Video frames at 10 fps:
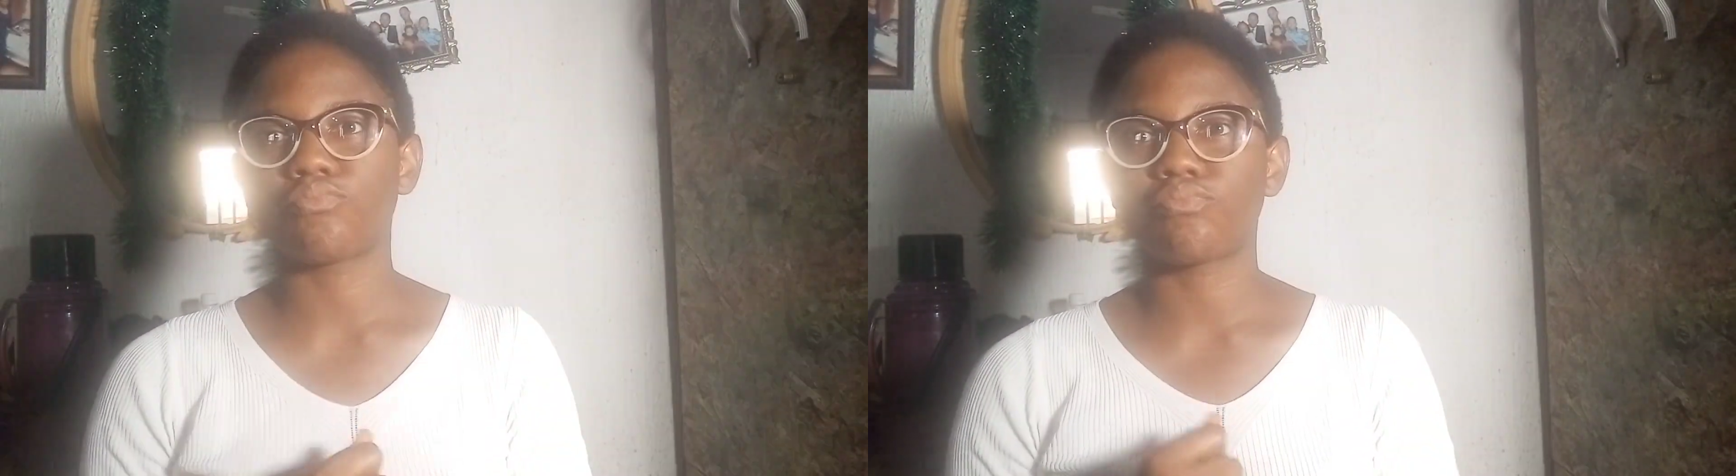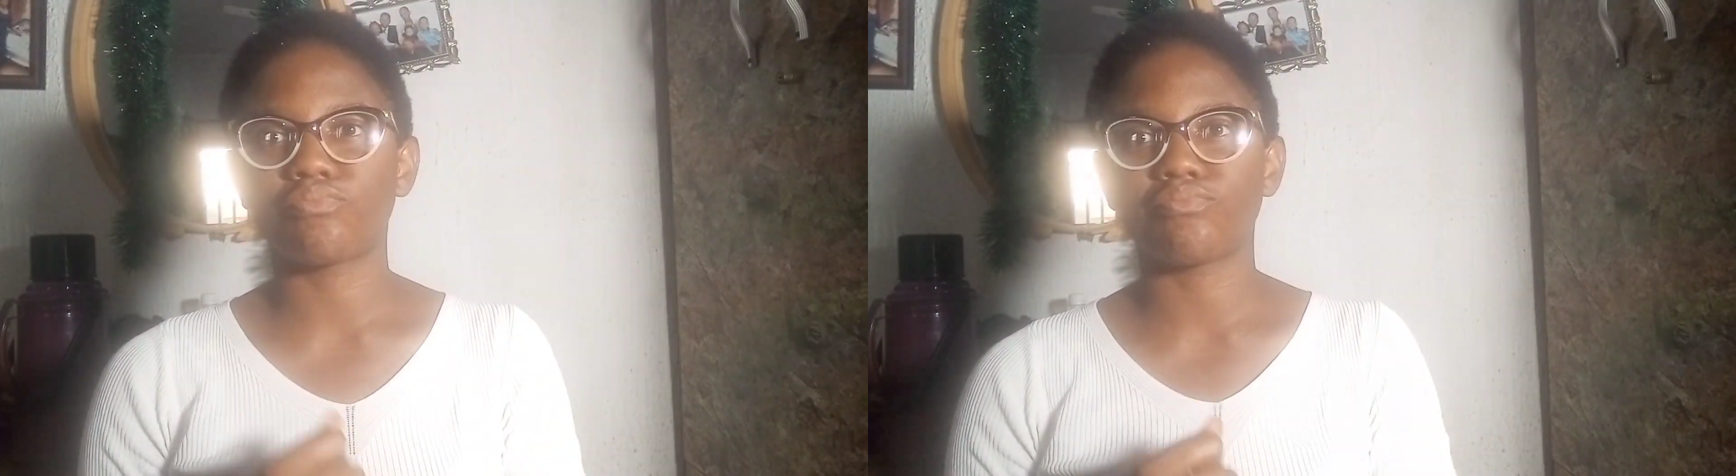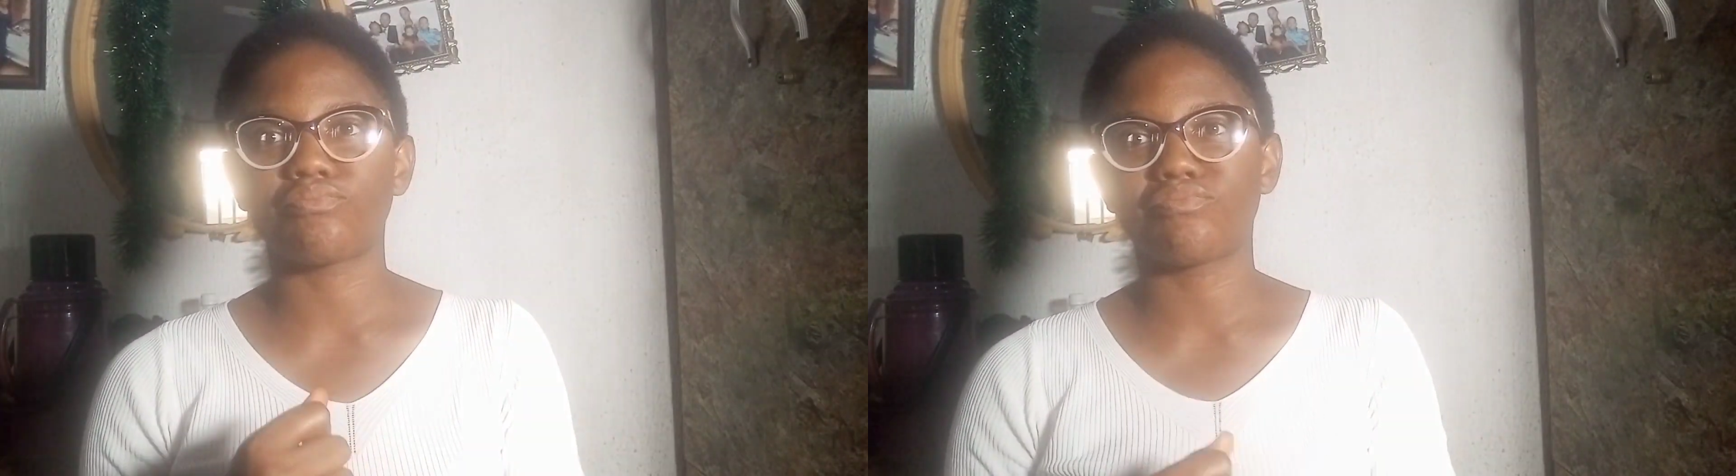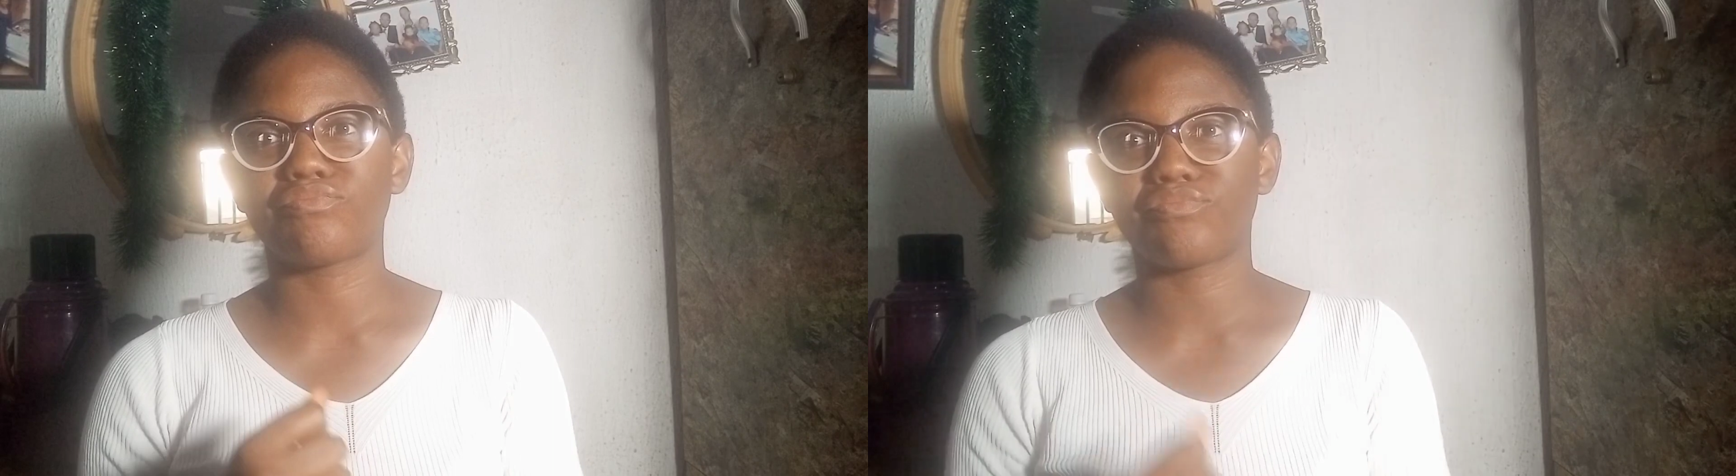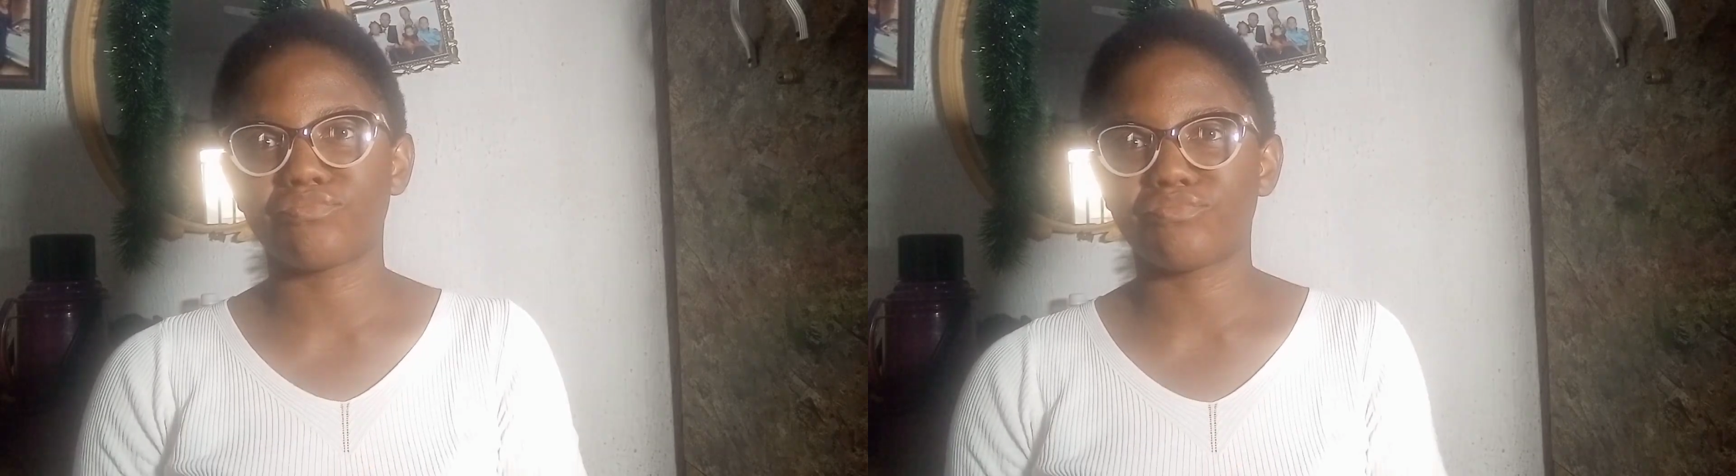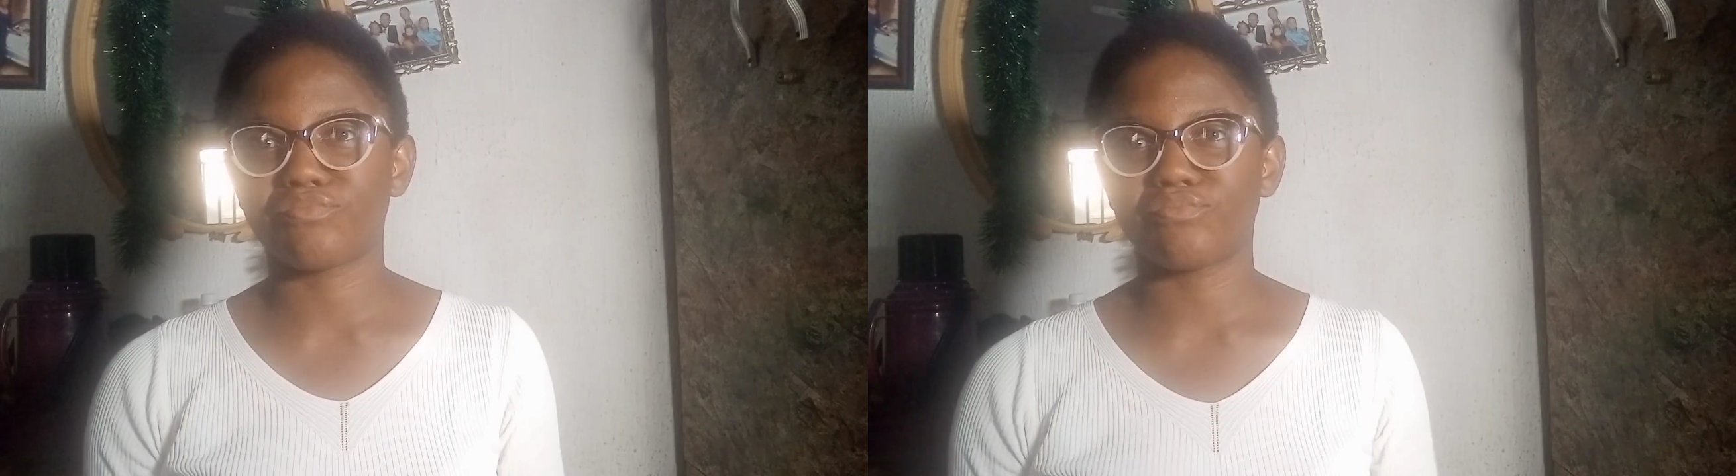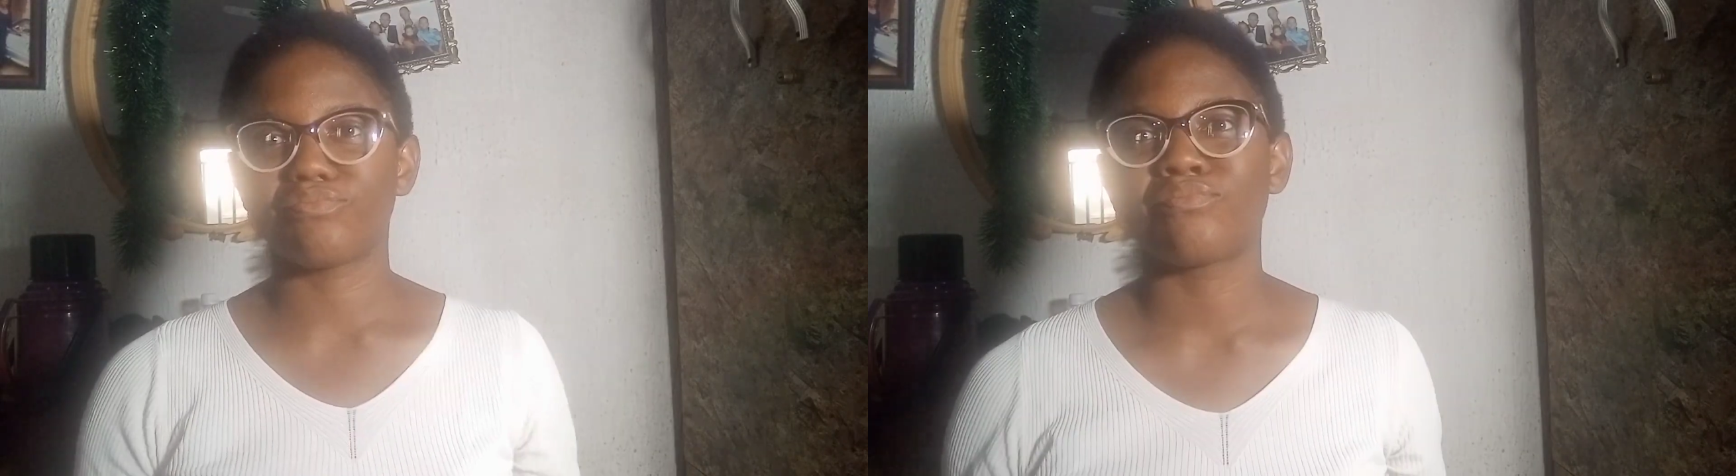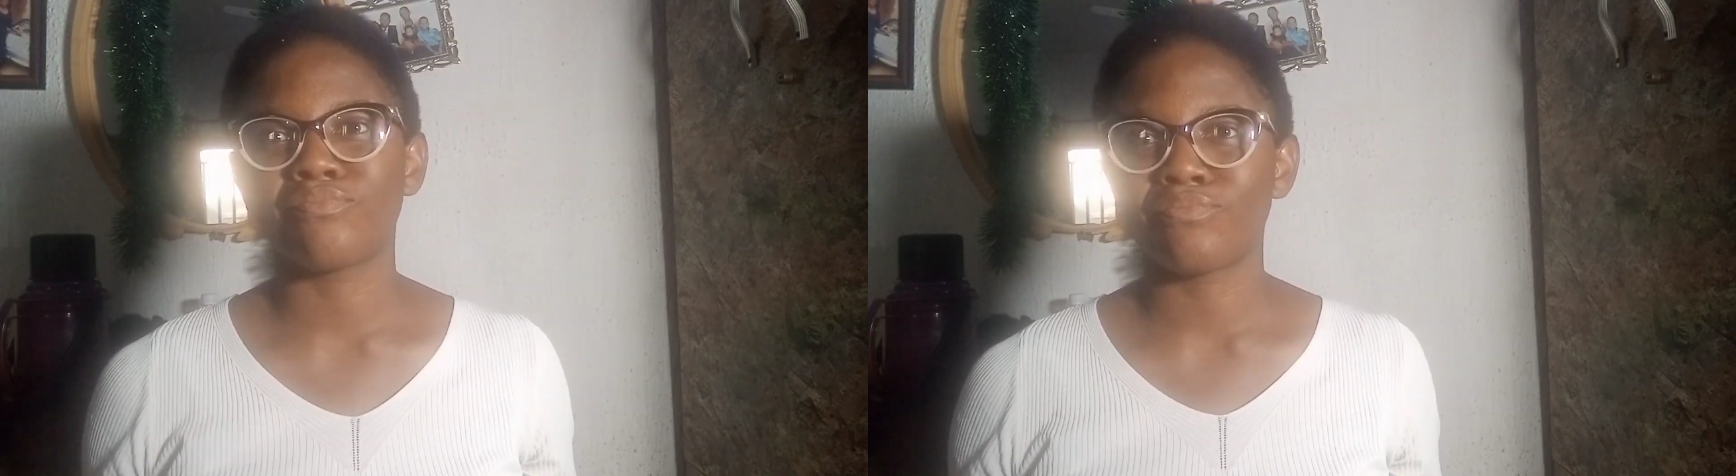change, let's see
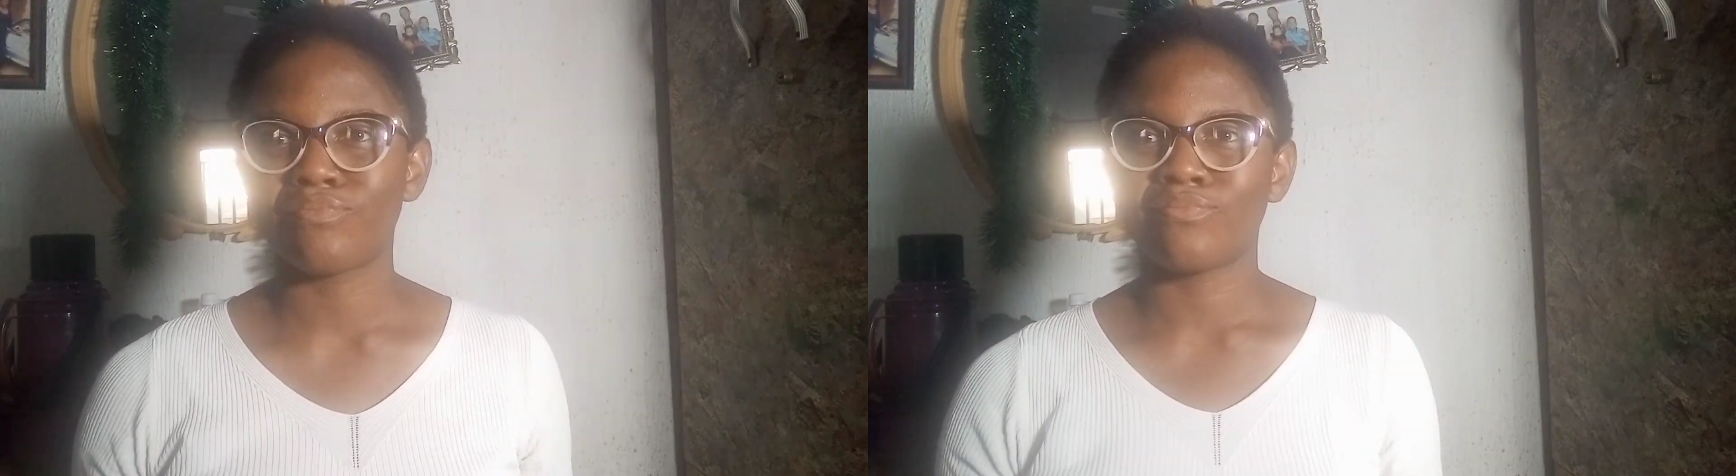about it.